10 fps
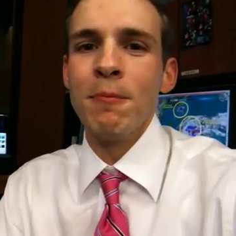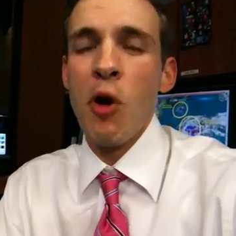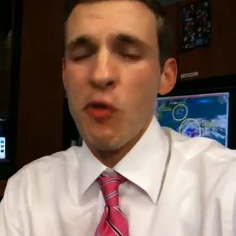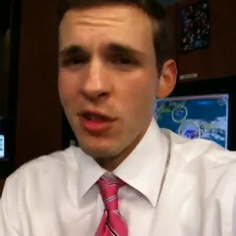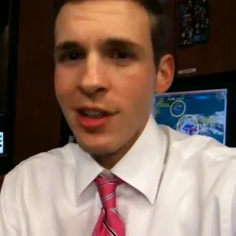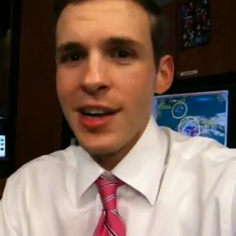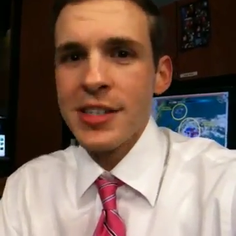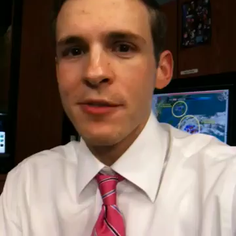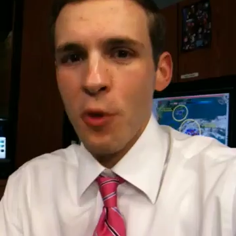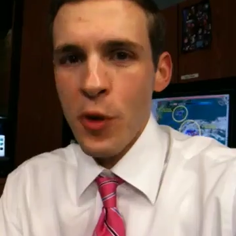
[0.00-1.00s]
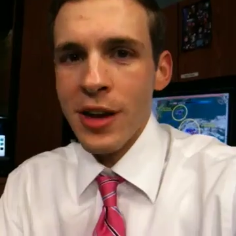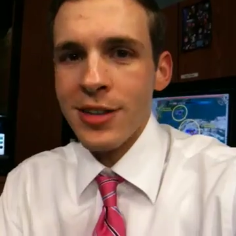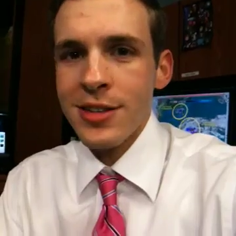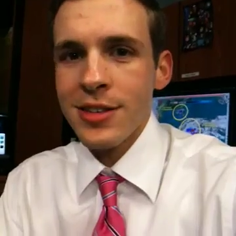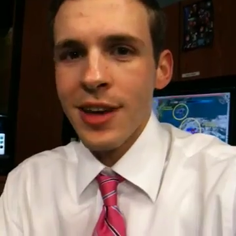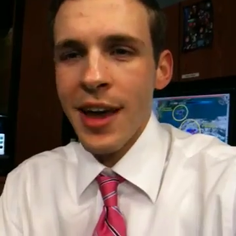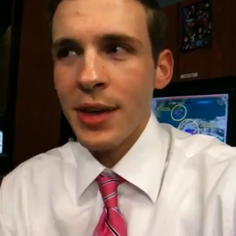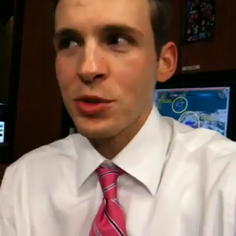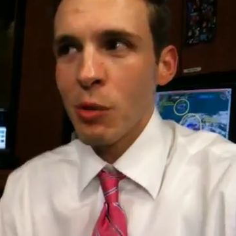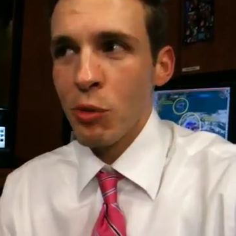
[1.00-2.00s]
over the last several weeks, I
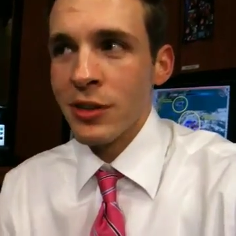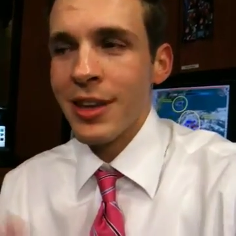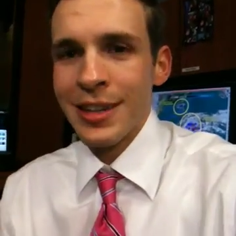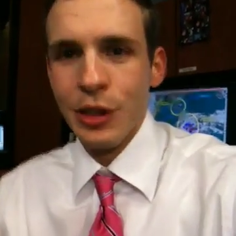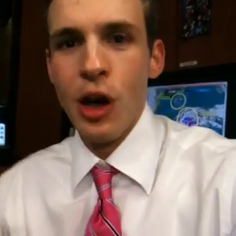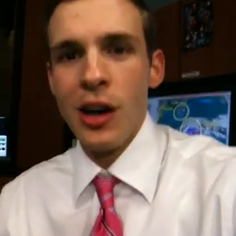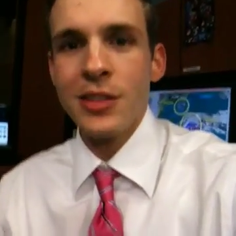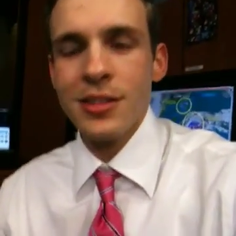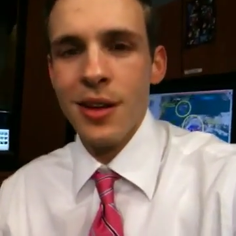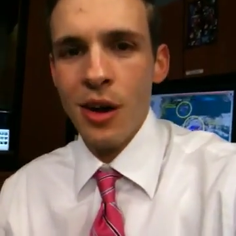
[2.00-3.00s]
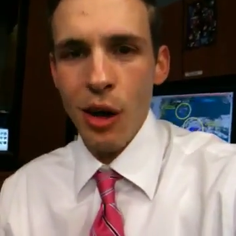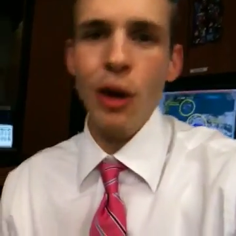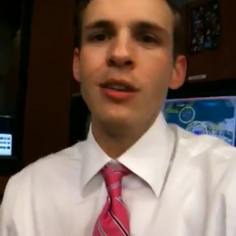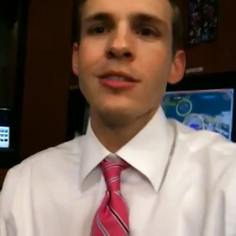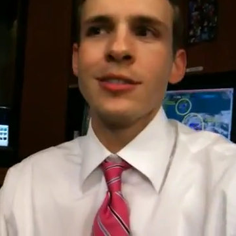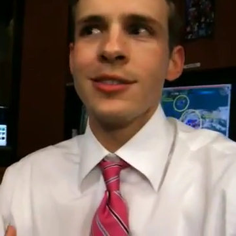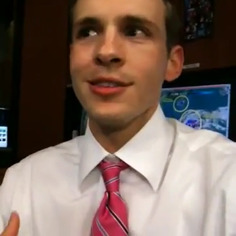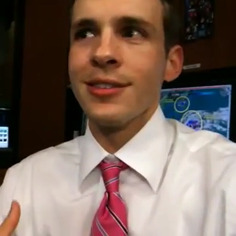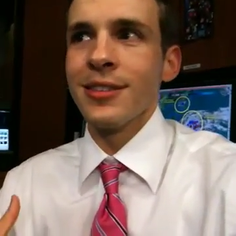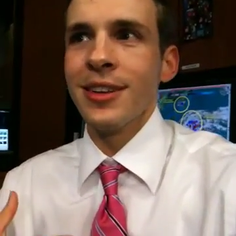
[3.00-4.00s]
had trouble with getting lost in the halls
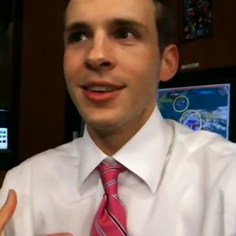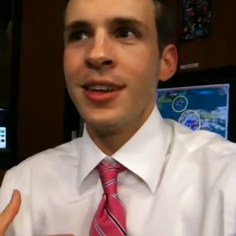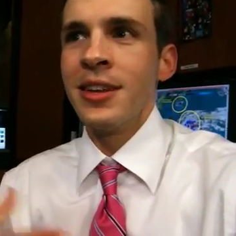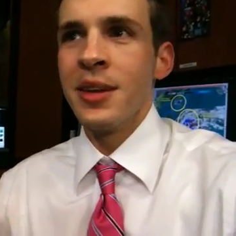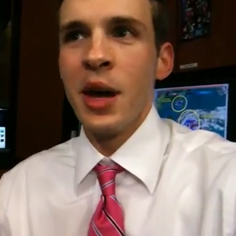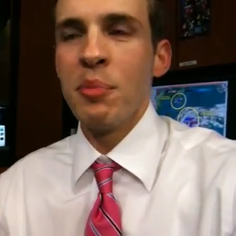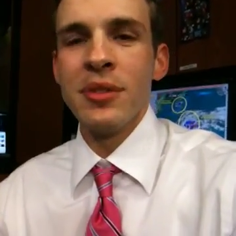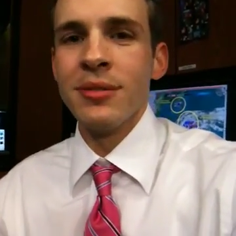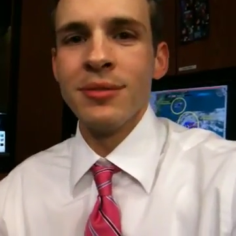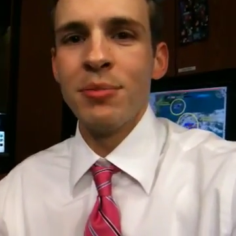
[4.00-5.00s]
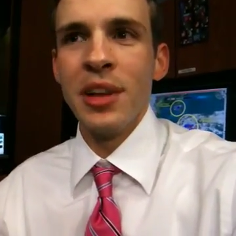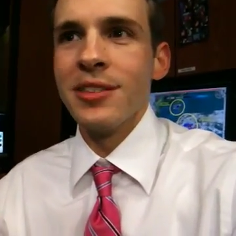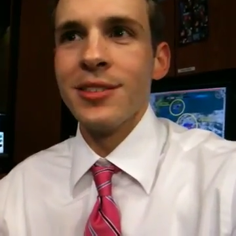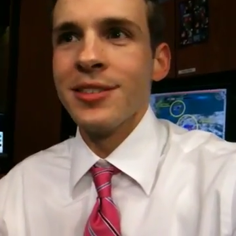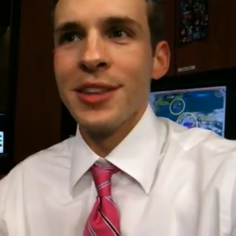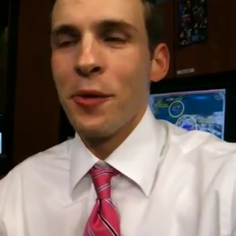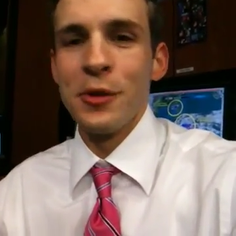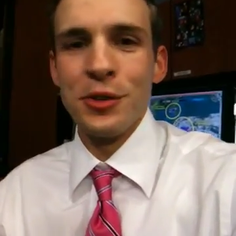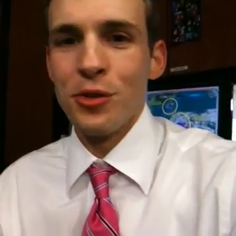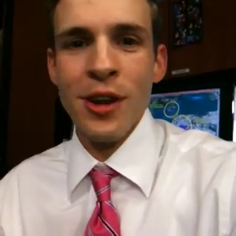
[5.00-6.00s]
and ending up in places that I
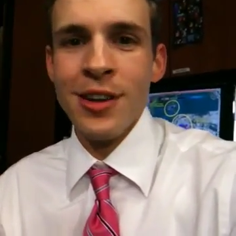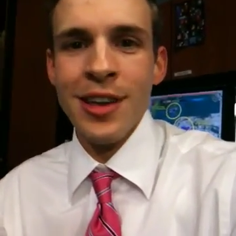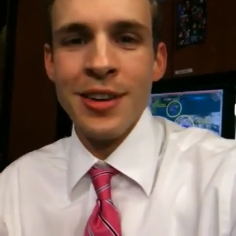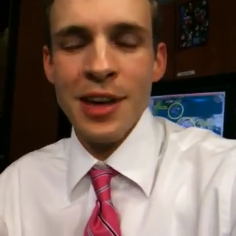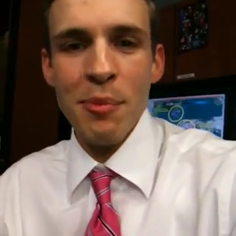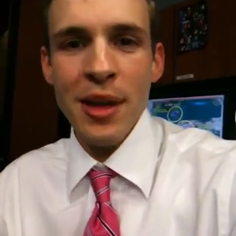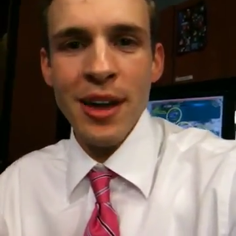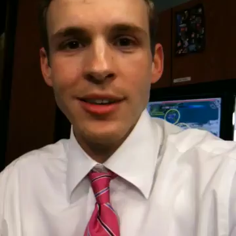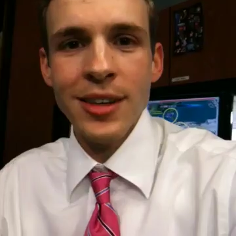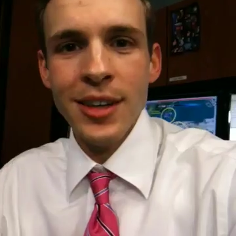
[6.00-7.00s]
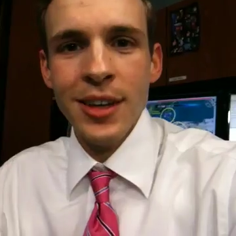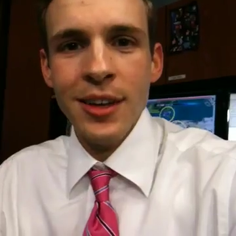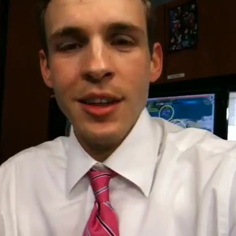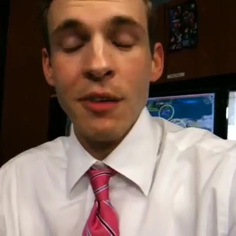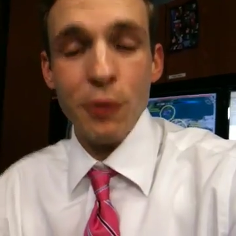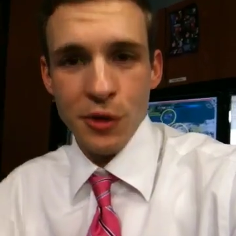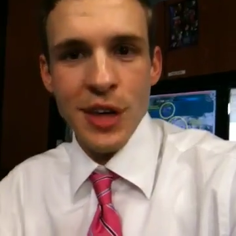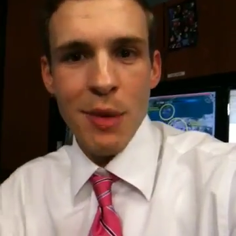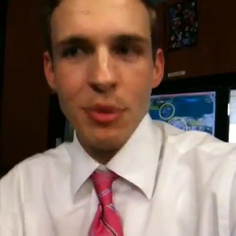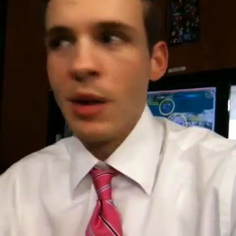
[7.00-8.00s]
wasn't trying to end up at. Like, for
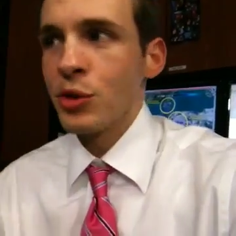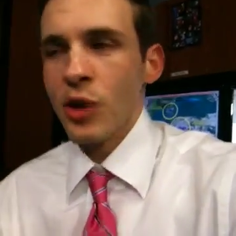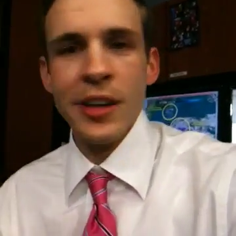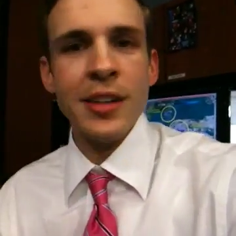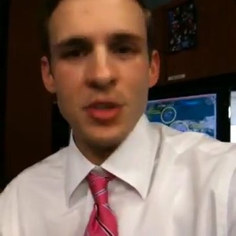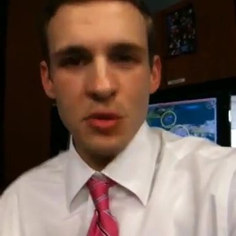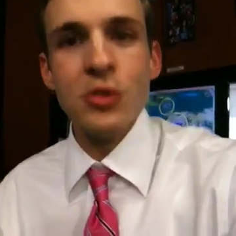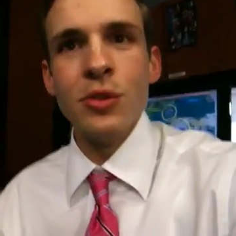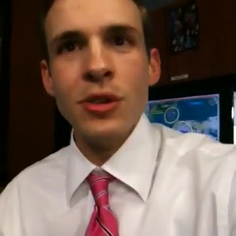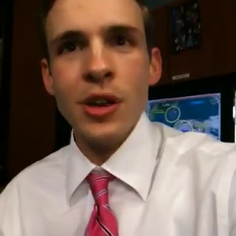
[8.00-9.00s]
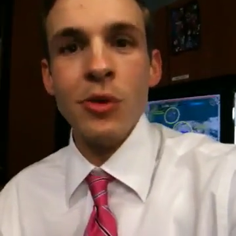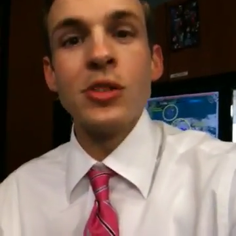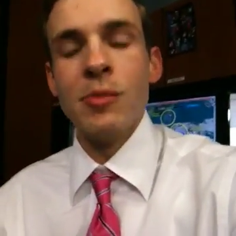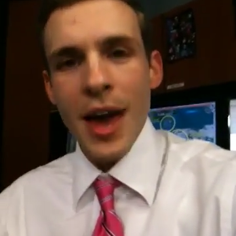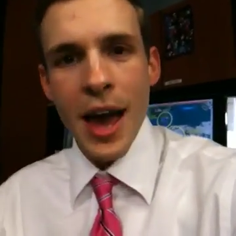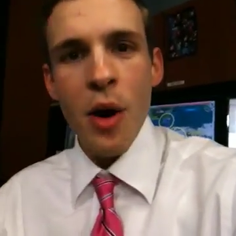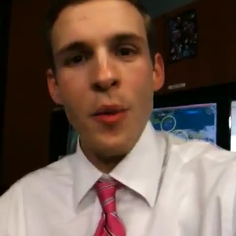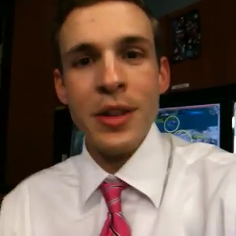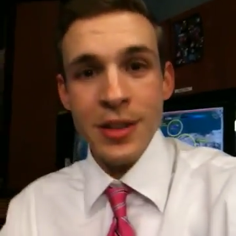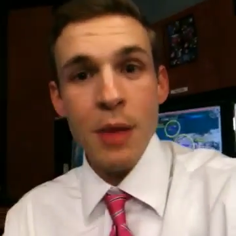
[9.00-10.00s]
example, I would try to get to the studio. Somehow I
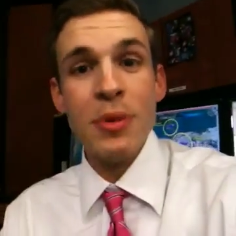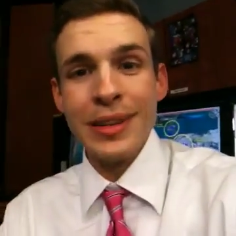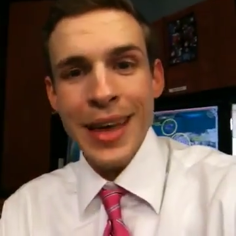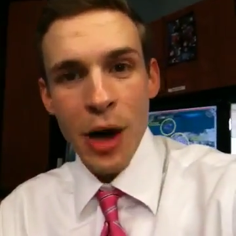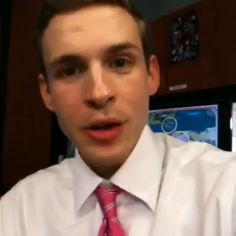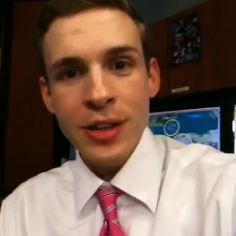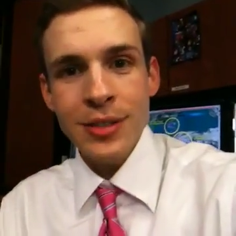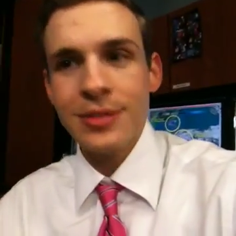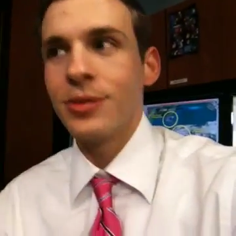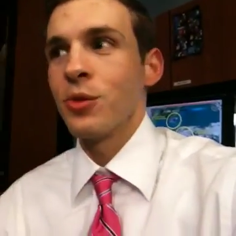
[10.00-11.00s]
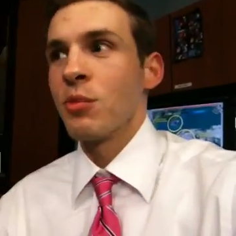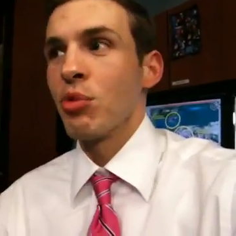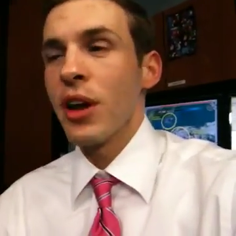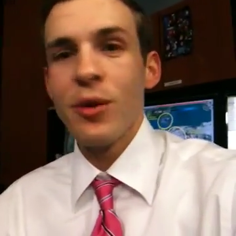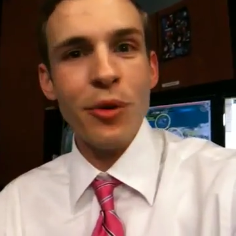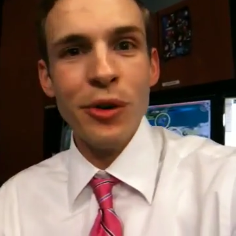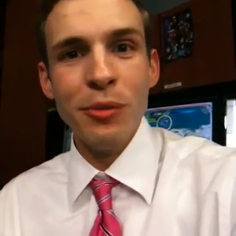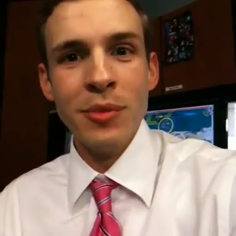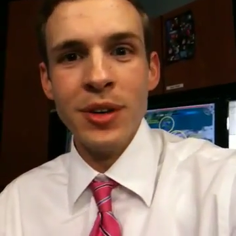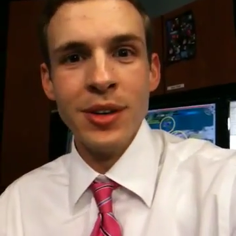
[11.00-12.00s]
would end up in accounting, the break
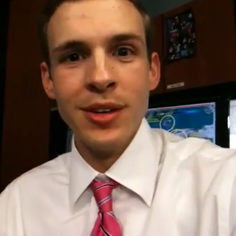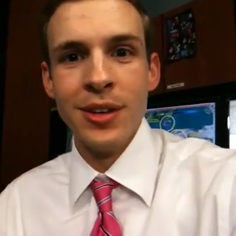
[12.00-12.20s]
room,